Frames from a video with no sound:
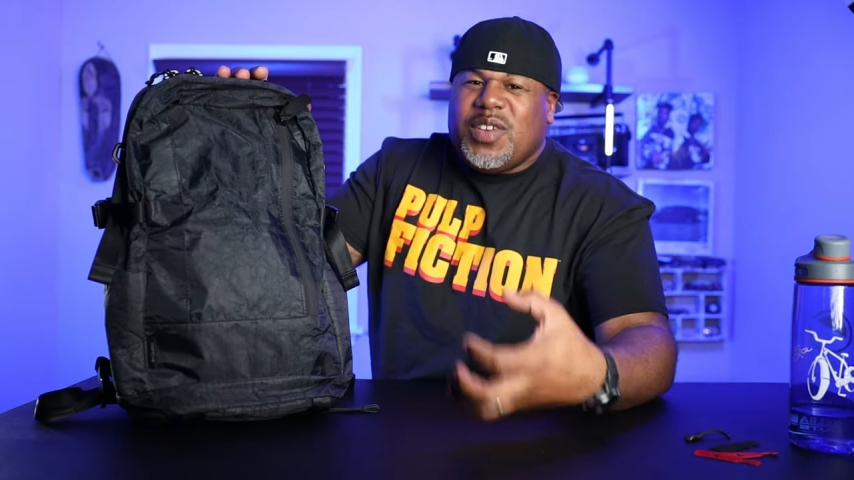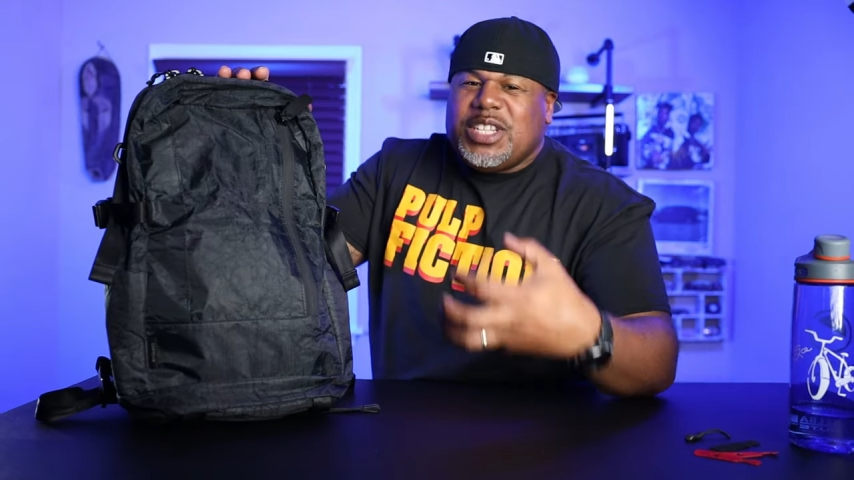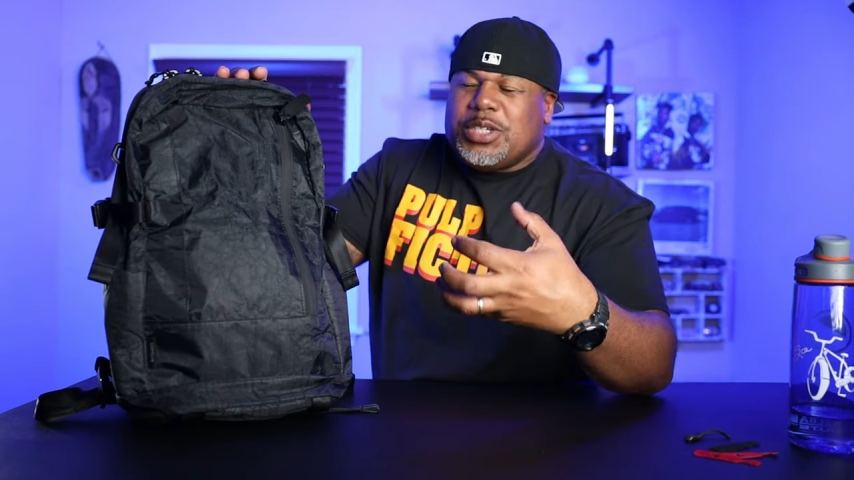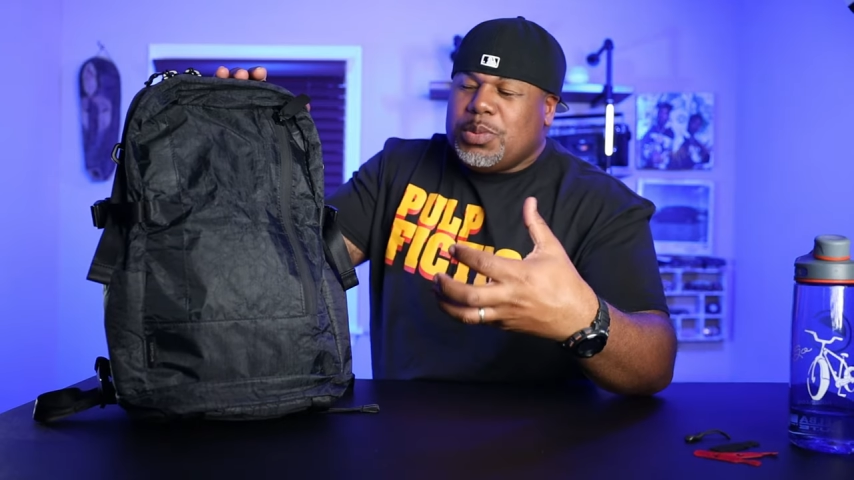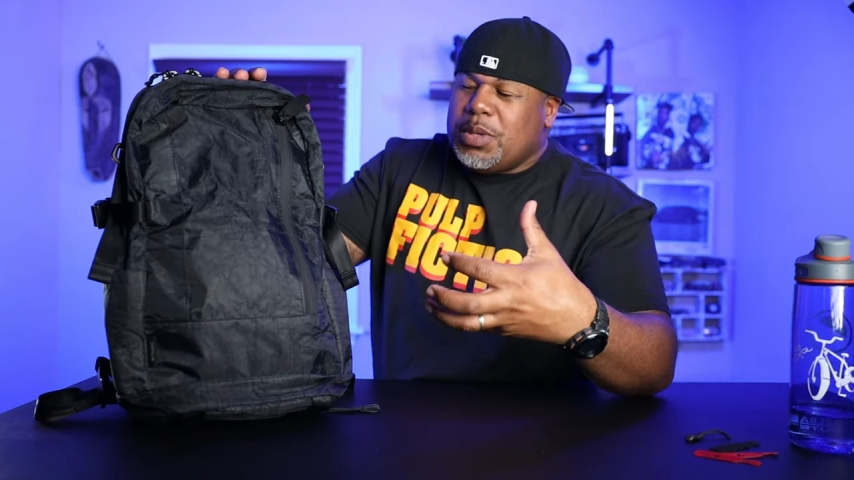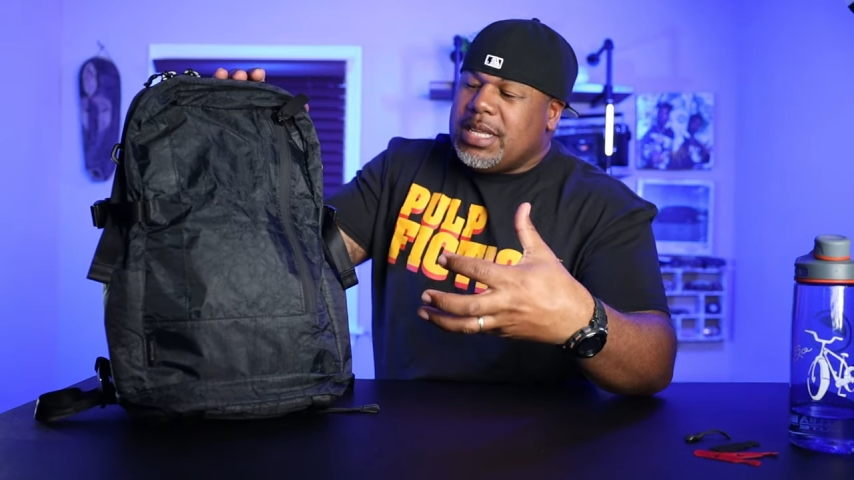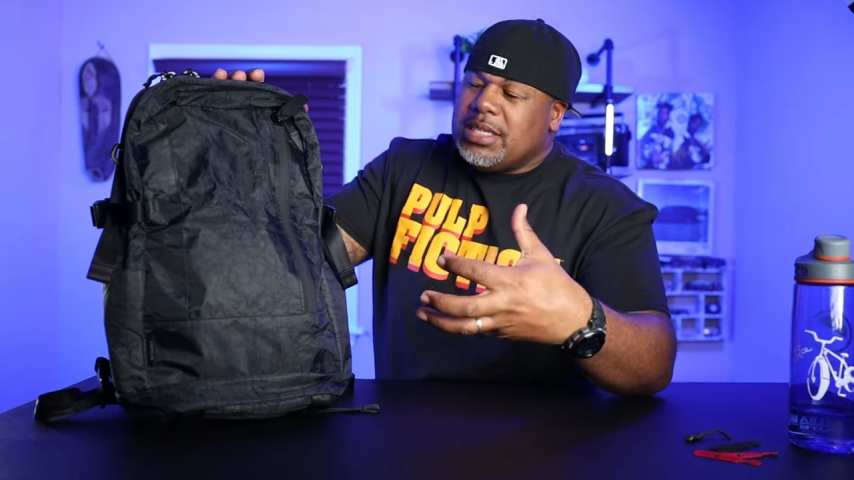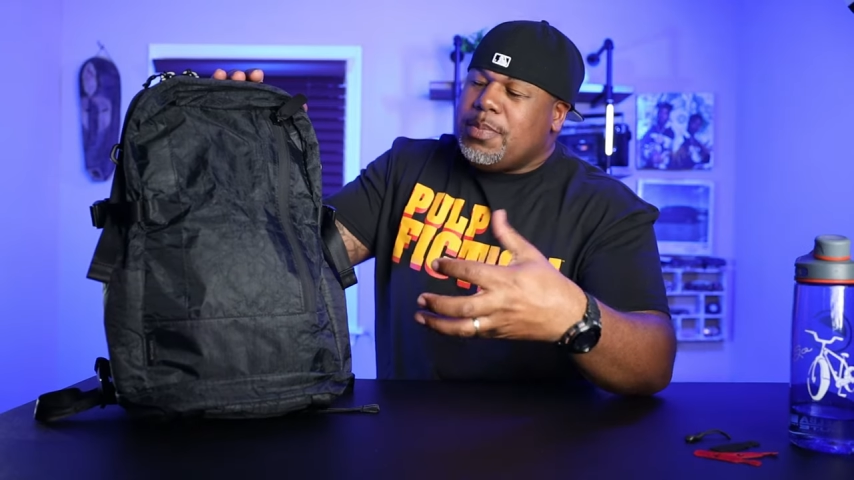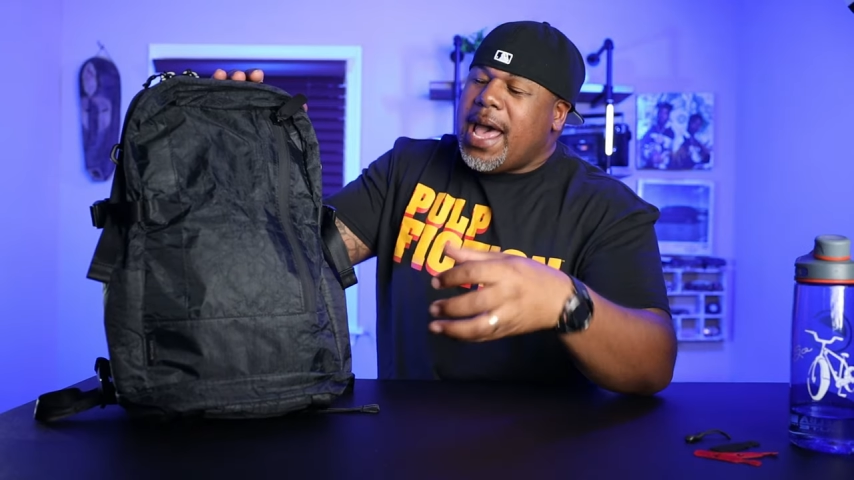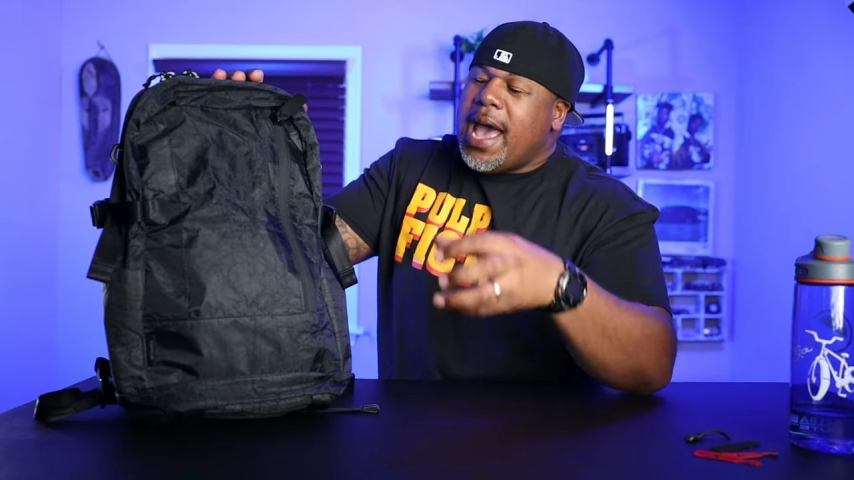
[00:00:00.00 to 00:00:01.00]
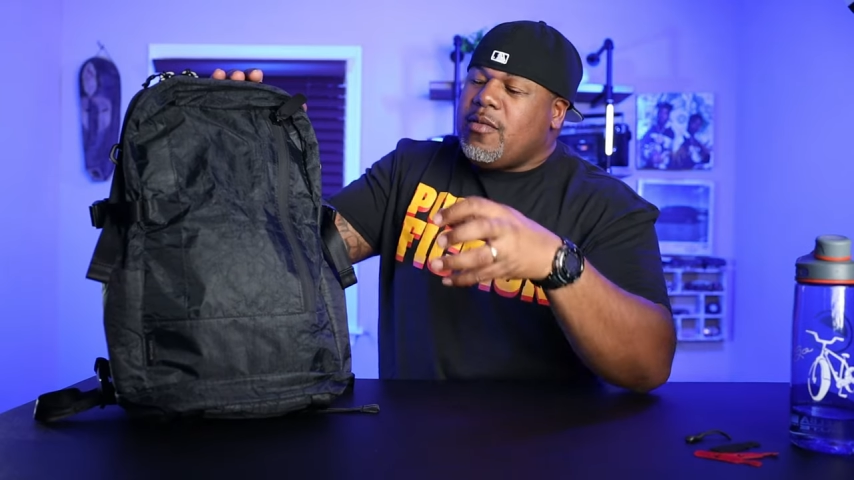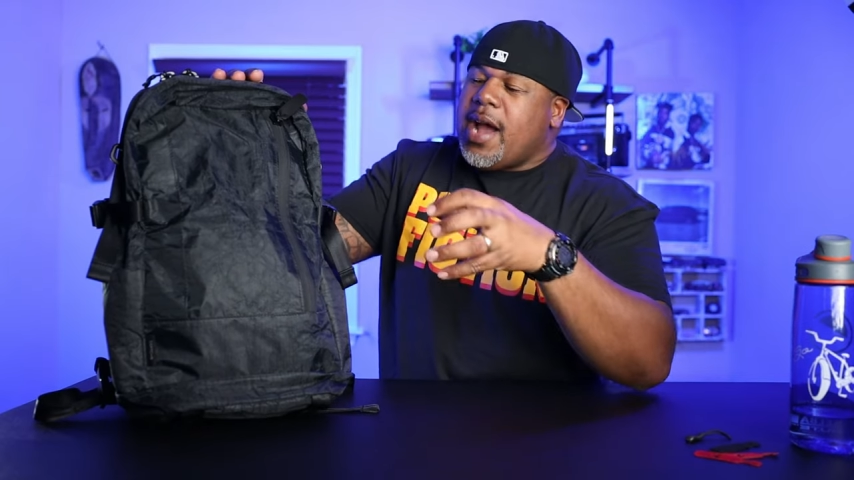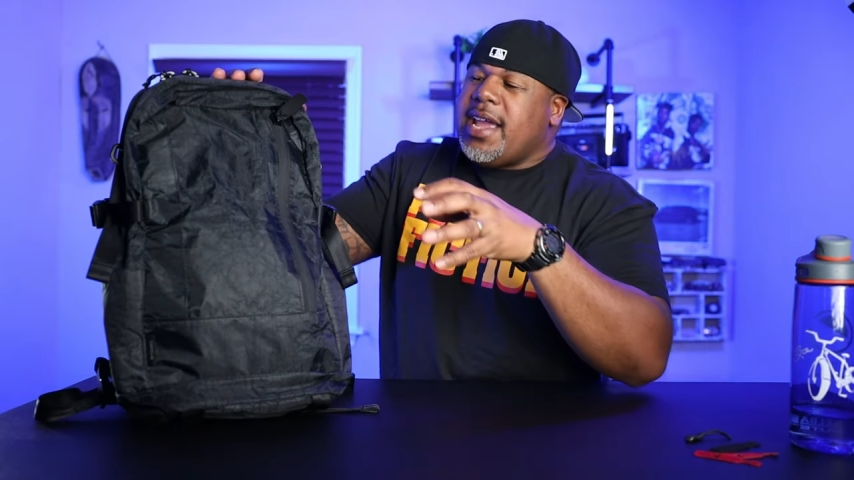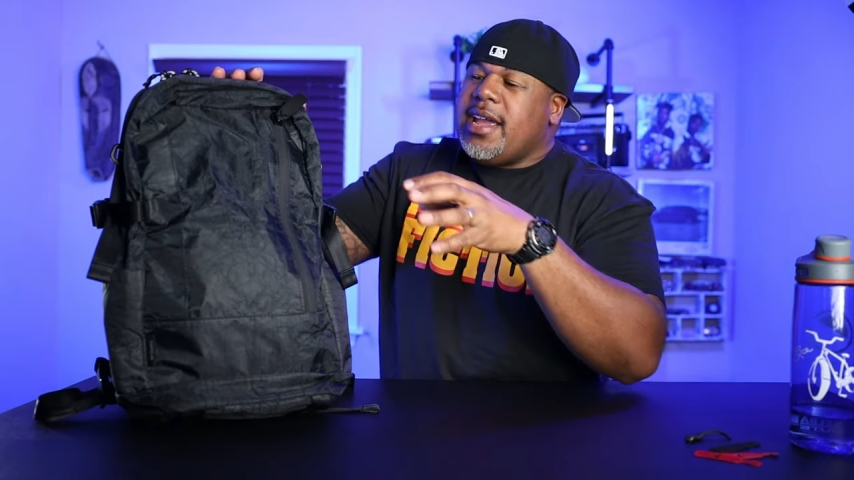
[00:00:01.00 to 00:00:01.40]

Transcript: features with this bag right